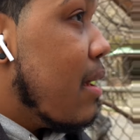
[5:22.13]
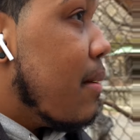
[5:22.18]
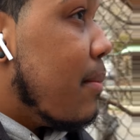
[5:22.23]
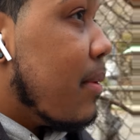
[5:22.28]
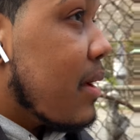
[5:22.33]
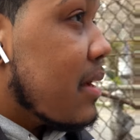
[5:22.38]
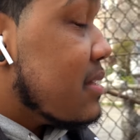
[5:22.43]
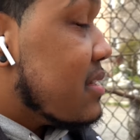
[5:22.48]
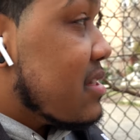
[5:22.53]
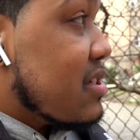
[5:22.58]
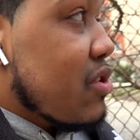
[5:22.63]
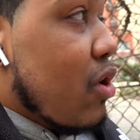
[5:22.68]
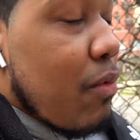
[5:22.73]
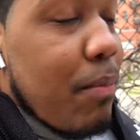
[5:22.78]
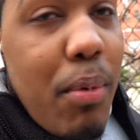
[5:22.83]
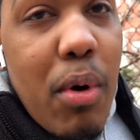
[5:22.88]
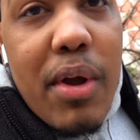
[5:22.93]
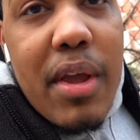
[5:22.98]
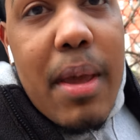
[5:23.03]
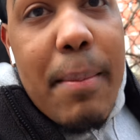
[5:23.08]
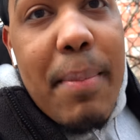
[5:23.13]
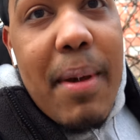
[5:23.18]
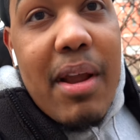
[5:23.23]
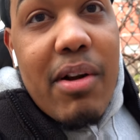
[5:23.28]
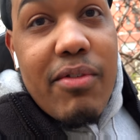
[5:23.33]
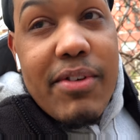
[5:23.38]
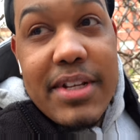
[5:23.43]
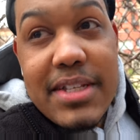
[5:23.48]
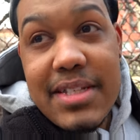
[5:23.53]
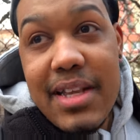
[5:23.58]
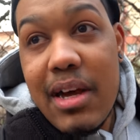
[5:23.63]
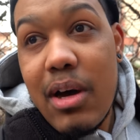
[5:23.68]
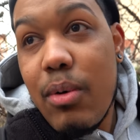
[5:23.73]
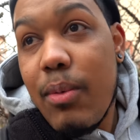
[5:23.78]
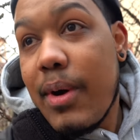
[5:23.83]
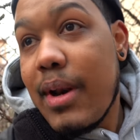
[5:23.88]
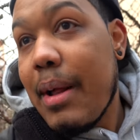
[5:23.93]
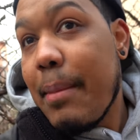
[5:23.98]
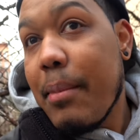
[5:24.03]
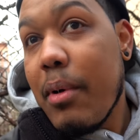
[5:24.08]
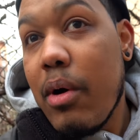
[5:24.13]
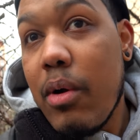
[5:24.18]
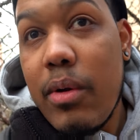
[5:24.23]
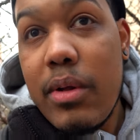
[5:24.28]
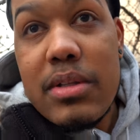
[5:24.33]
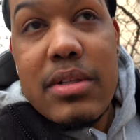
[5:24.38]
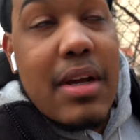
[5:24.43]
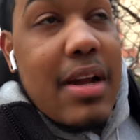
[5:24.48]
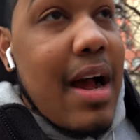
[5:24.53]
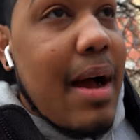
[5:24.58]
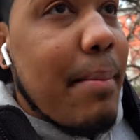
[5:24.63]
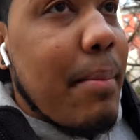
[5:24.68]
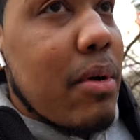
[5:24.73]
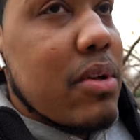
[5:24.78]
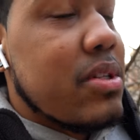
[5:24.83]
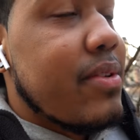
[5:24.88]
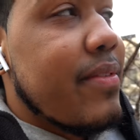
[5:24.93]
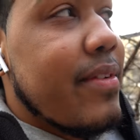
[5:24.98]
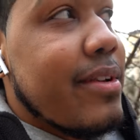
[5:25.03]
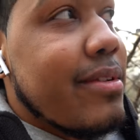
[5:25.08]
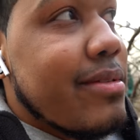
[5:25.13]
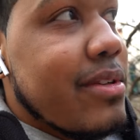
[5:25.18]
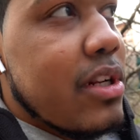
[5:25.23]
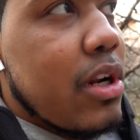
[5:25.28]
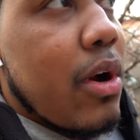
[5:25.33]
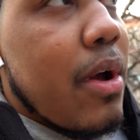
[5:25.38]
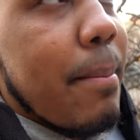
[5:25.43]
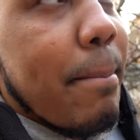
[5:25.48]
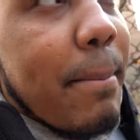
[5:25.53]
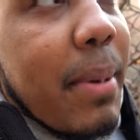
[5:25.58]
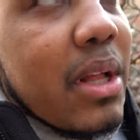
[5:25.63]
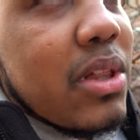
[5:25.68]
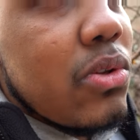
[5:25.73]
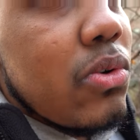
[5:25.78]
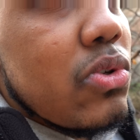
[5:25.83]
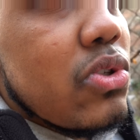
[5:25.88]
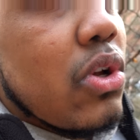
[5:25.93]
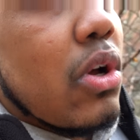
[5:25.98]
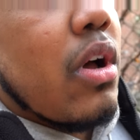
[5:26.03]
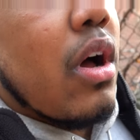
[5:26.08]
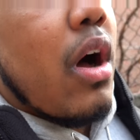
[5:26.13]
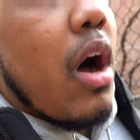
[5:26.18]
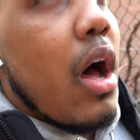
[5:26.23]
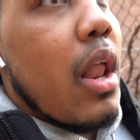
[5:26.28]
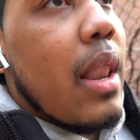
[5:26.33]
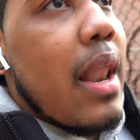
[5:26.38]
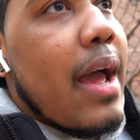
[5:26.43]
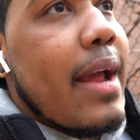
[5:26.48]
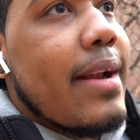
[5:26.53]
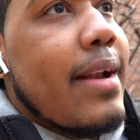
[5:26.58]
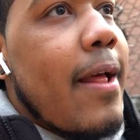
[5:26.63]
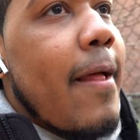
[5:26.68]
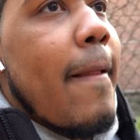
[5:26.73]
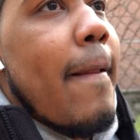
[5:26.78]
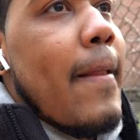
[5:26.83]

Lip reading: because there's no point in paying resale when I'm going to cop most of it, you know, in bundles online.